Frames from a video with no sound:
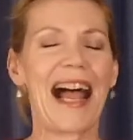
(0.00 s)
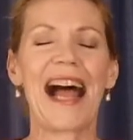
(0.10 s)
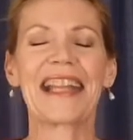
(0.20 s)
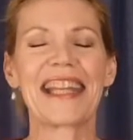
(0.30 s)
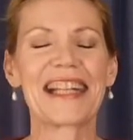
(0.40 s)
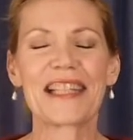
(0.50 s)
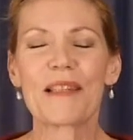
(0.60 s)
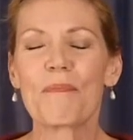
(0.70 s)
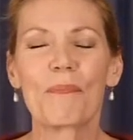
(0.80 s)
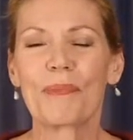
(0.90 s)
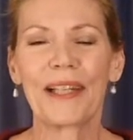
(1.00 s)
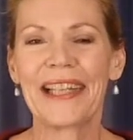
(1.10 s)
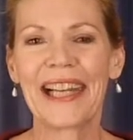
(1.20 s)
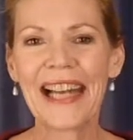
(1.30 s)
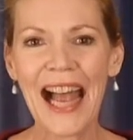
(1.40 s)
I think it's
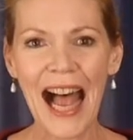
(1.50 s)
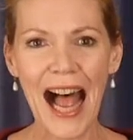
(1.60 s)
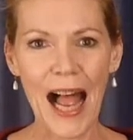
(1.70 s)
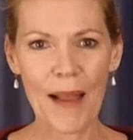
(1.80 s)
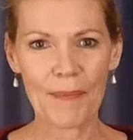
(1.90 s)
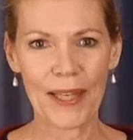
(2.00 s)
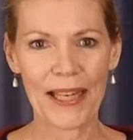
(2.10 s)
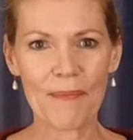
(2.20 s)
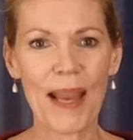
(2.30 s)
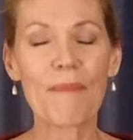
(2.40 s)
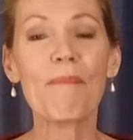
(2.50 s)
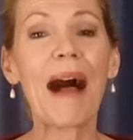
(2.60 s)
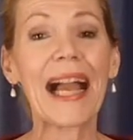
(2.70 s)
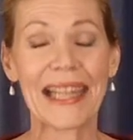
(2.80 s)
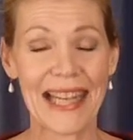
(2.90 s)
brilliant. I'm gonna make
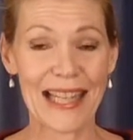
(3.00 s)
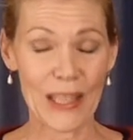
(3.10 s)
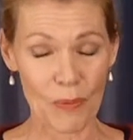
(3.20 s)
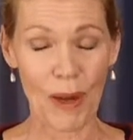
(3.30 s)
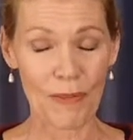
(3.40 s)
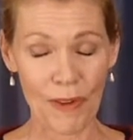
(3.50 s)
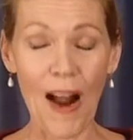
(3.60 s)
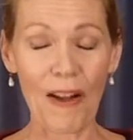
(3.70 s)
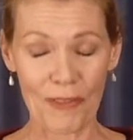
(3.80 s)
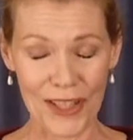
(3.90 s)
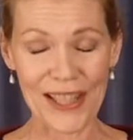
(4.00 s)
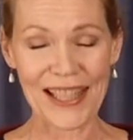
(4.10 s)
my kiddies run for office